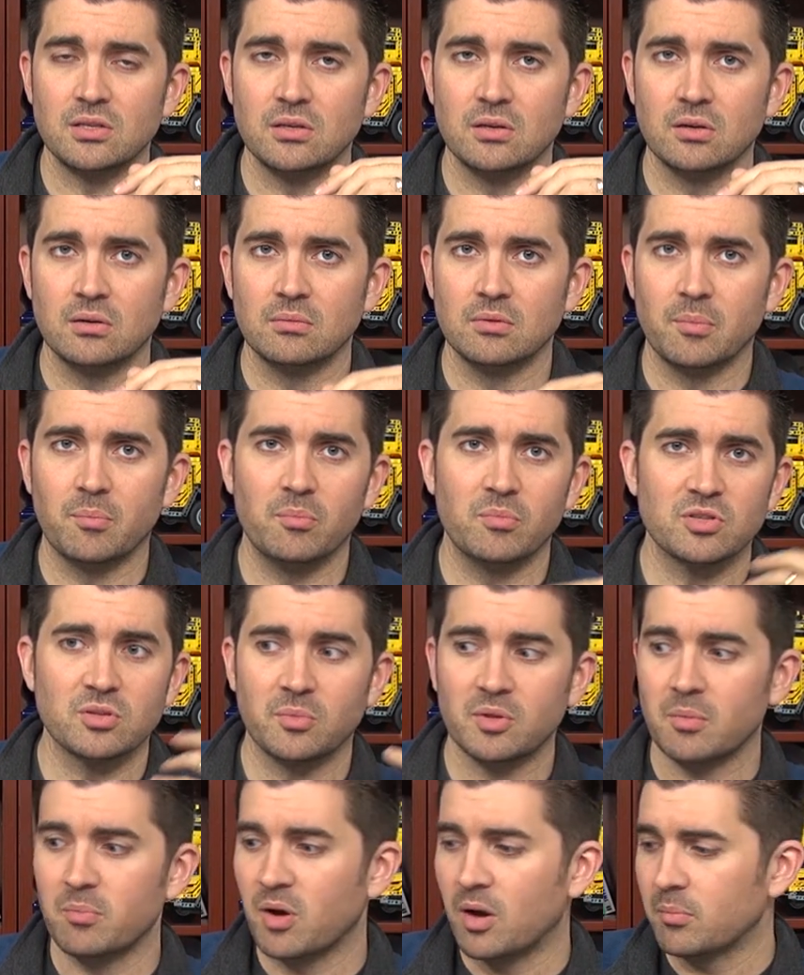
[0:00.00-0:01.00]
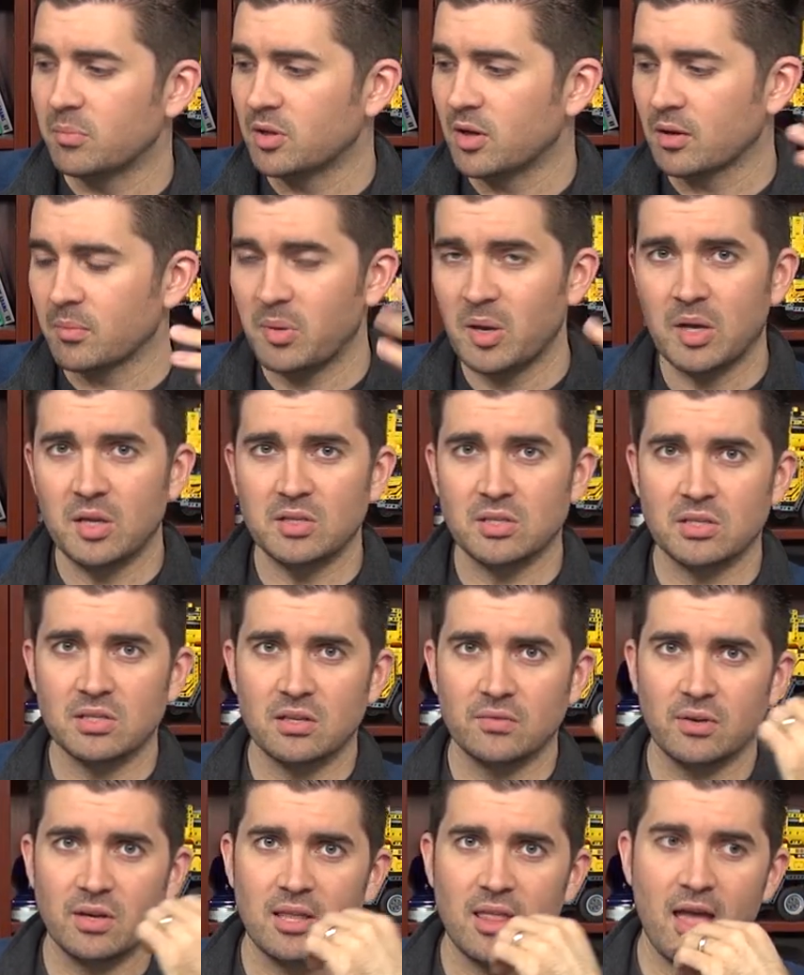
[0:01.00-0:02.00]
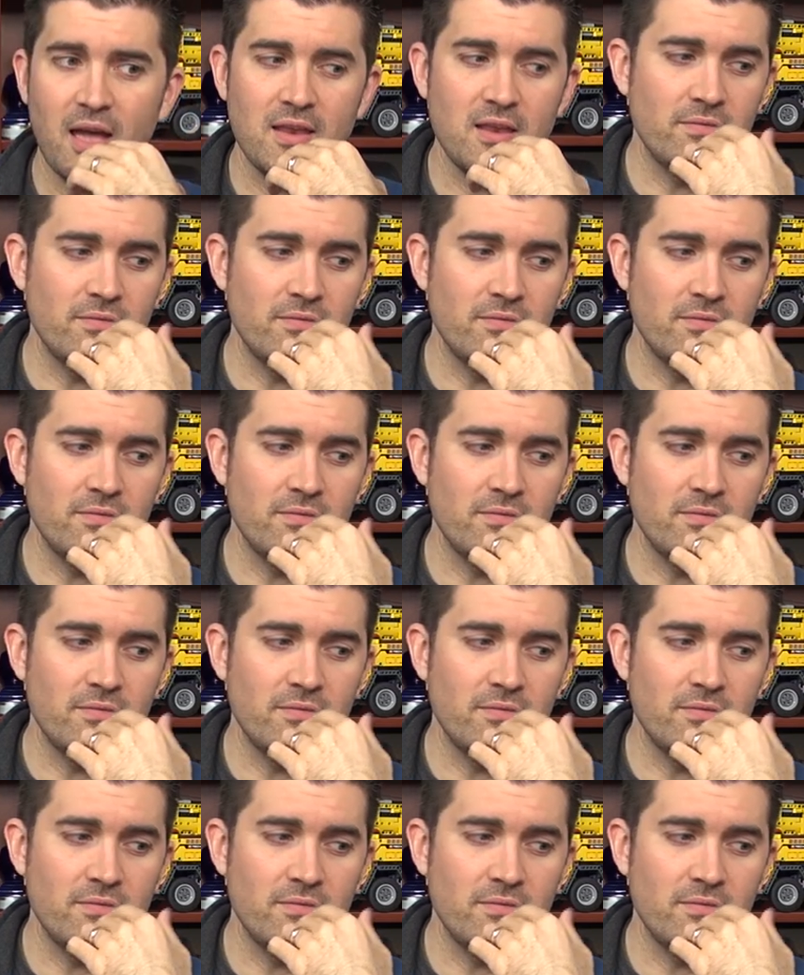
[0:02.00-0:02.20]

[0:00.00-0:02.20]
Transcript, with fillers: You know, the, some of the Montblanc pens and stuff like that.